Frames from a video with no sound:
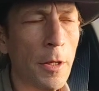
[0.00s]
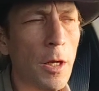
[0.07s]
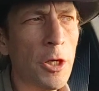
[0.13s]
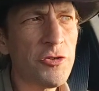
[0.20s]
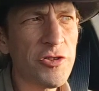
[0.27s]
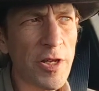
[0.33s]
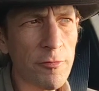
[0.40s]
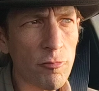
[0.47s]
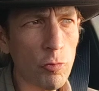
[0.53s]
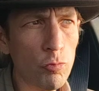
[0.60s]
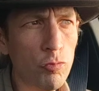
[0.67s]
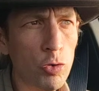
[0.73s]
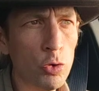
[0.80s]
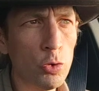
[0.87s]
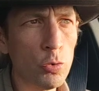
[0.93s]
A general
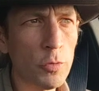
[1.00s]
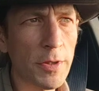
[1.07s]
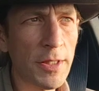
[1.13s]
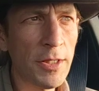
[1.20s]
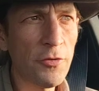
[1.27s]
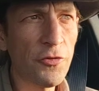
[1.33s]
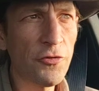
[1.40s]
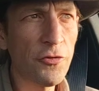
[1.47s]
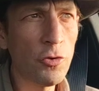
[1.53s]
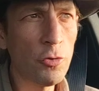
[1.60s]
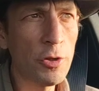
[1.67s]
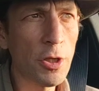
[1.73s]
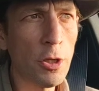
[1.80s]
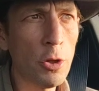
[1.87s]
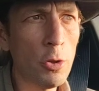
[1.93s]
rule is to
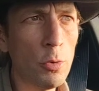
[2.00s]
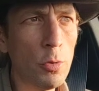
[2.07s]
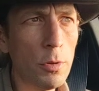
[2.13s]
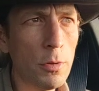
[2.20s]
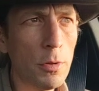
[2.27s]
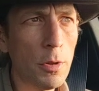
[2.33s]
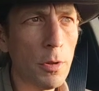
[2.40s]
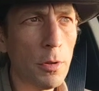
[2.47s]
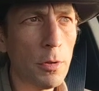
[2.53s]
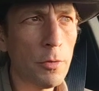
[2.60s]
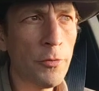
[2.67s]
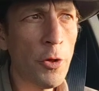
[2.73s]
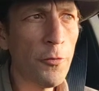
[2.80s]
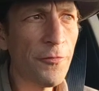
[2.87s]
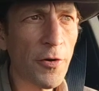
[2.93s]
go
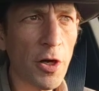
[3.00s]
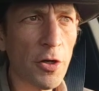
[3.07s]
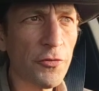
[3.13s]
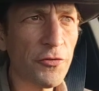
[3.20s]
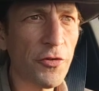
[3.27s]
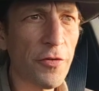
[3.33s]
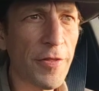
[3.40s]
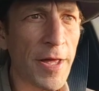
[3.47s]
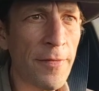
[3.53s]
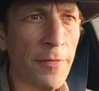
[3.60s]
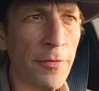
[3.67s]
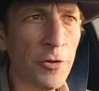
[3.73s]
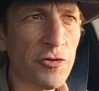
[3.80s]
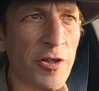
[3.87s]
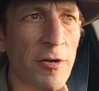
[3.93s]
no faster
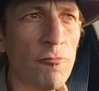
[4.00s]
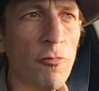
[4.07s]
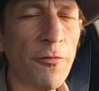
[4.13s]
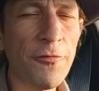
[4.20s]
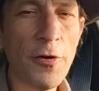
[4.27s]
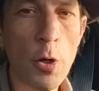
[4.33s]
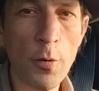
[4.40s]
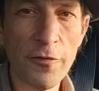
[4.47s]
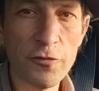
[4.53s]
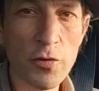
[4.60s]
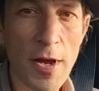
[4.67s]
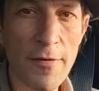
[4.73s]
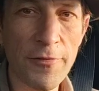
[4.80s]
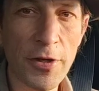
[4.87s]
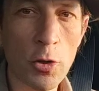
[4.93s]
than the general flow of
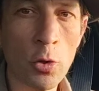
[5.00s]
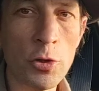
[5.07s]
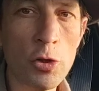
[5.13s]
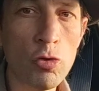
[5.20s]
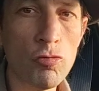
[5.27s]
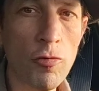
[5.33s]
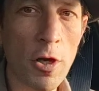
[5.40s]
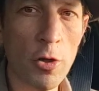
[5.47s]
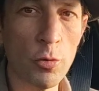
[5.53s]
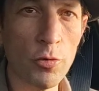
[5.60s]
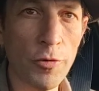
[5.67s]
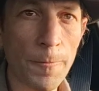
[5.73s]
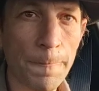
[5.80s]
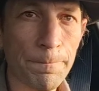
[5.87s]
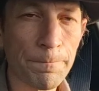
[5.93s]
traffic on your road.